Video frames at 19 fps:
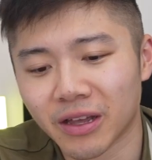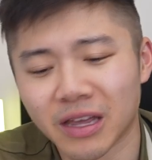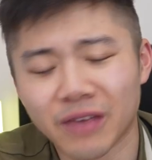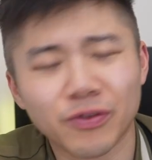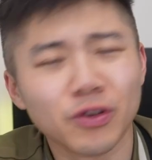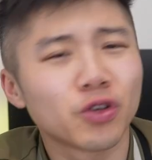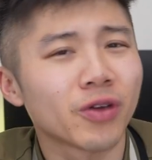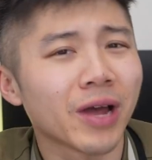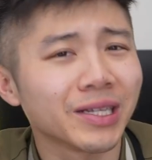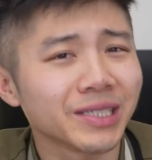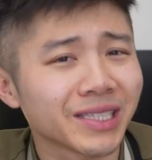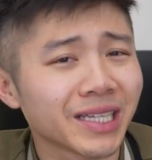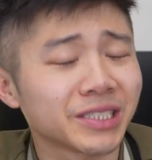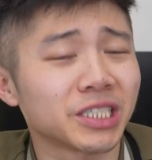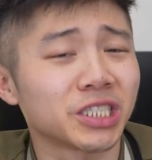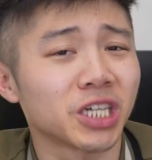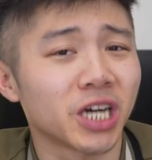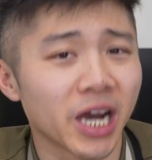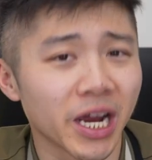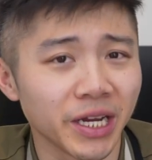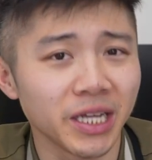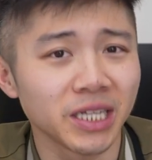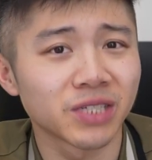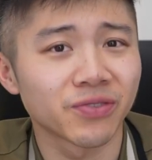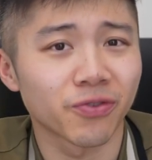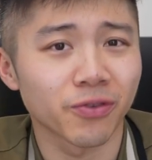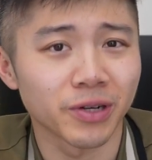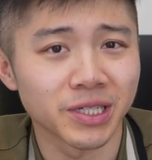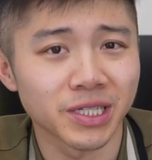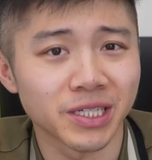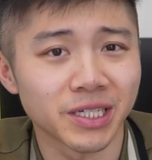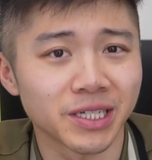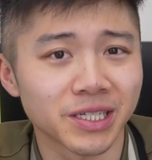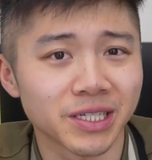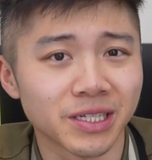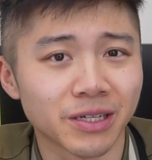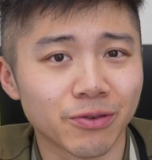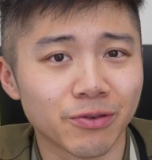if you translate that to Chinese, for
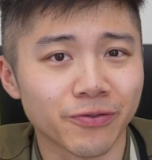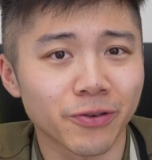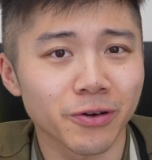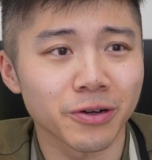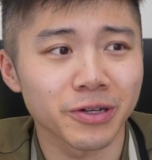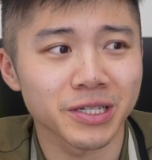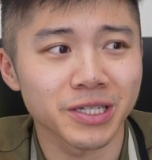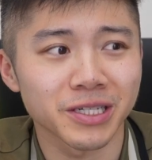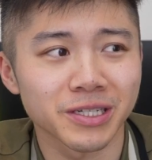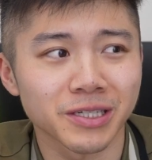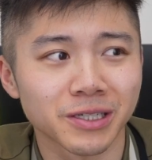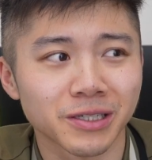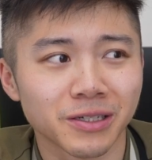instance, in reverse,